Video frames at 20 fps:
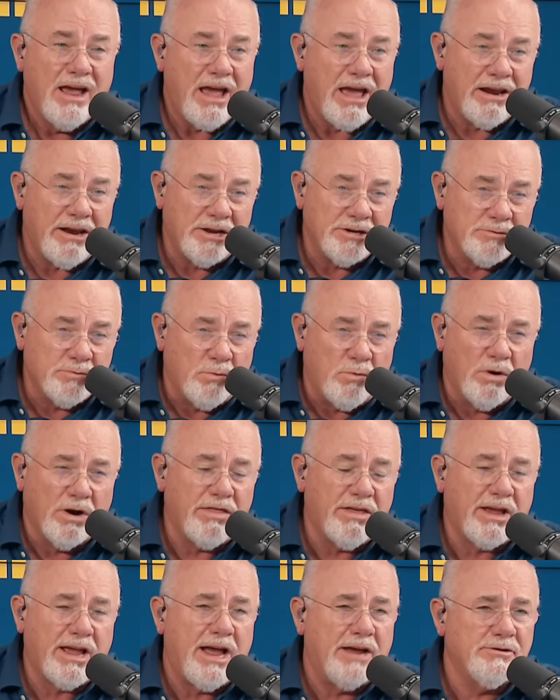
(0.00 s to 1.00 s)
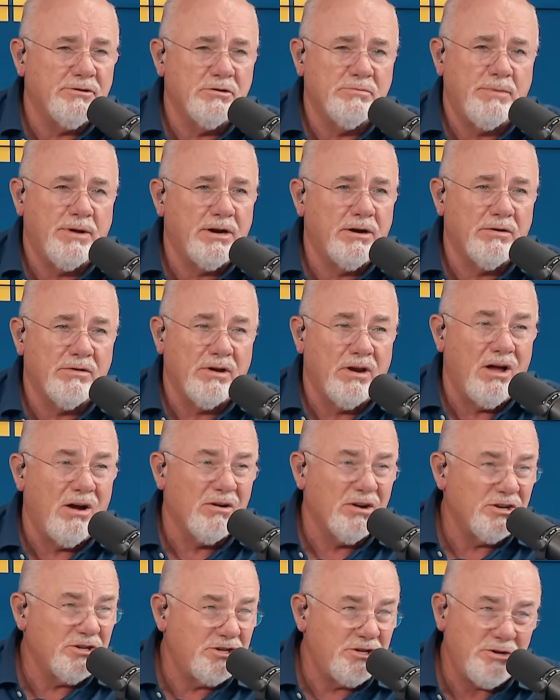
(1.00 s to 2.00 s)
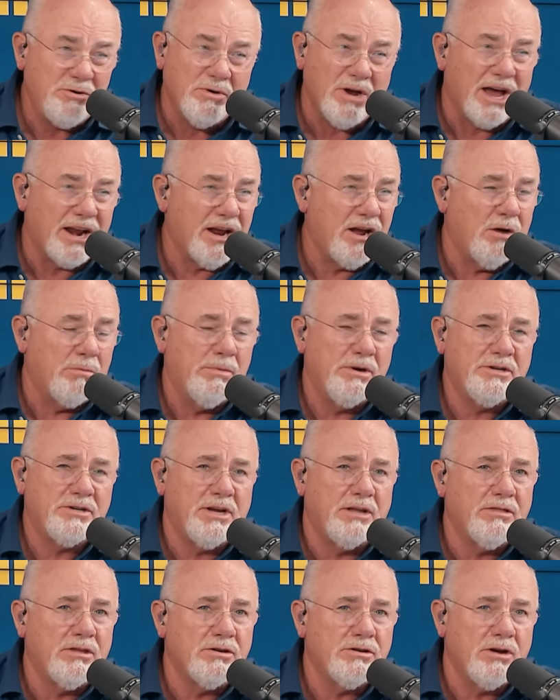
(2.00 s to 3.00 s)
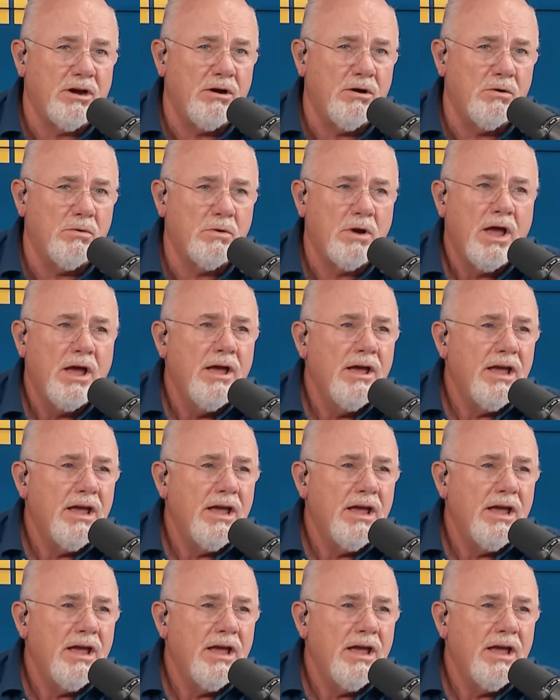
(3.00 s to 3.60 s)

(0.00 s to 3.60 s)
And as one of the guys who's been here the longest, you got to help me set the tone.